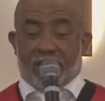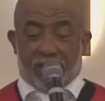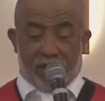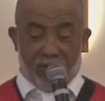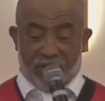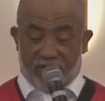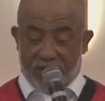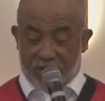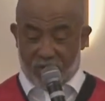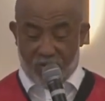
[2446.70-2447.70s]
some of
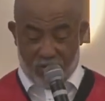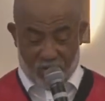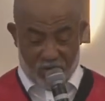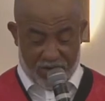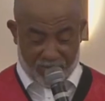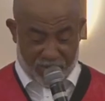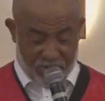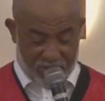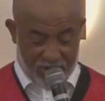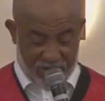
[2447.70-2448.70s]
us grew, grew up
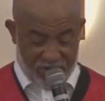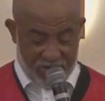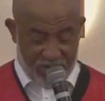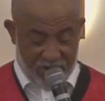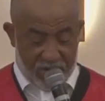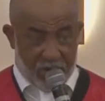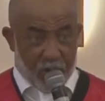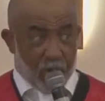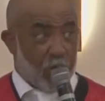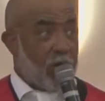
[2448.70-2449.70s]
on
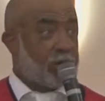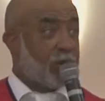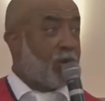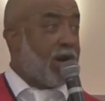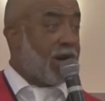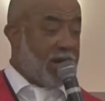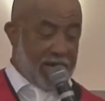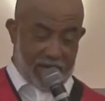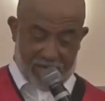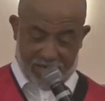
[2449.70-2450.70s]
Walter
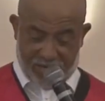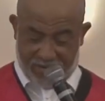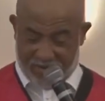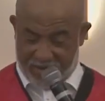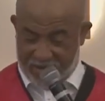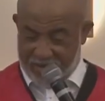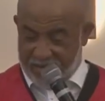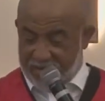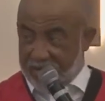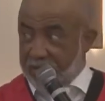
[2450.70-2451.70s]
Cronkite.
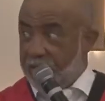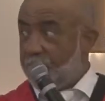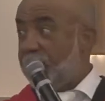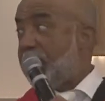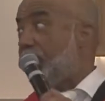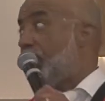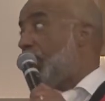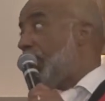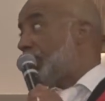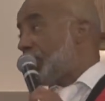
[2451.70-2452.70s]
Barbara
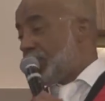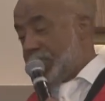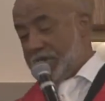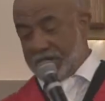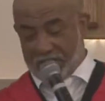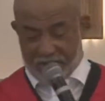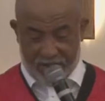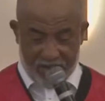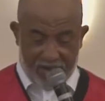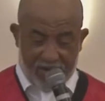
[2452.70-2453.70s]
Walters.
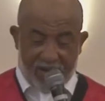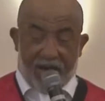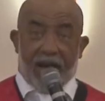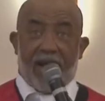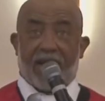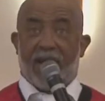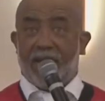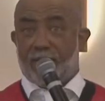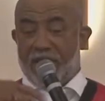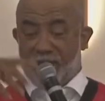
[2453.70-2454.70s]
I can't
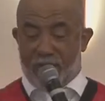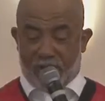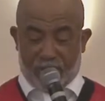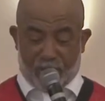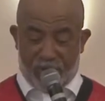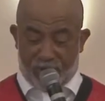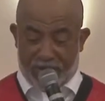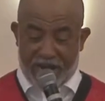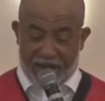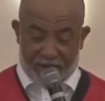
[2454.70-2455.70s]
even name all these people
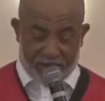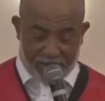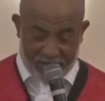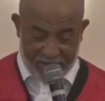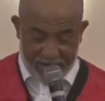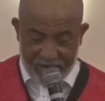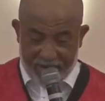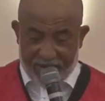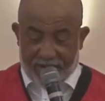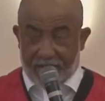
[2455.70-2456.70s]
now.
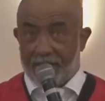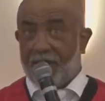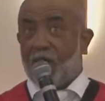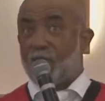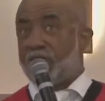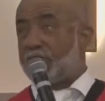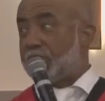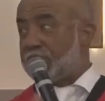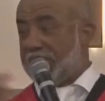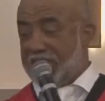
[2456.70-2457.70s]
It's long
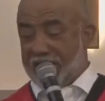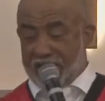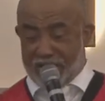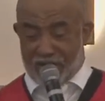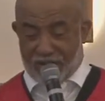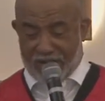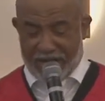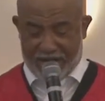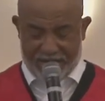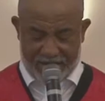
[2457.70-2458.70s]
before CNN and all
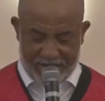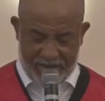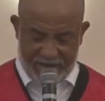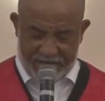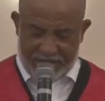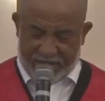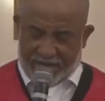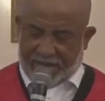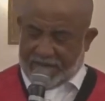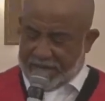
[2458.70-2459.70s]
that.
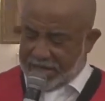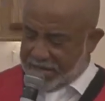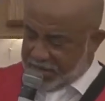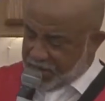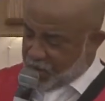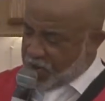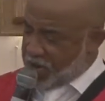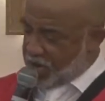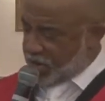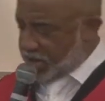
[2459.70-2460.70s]
And then the
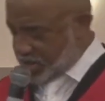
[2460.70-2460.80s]
world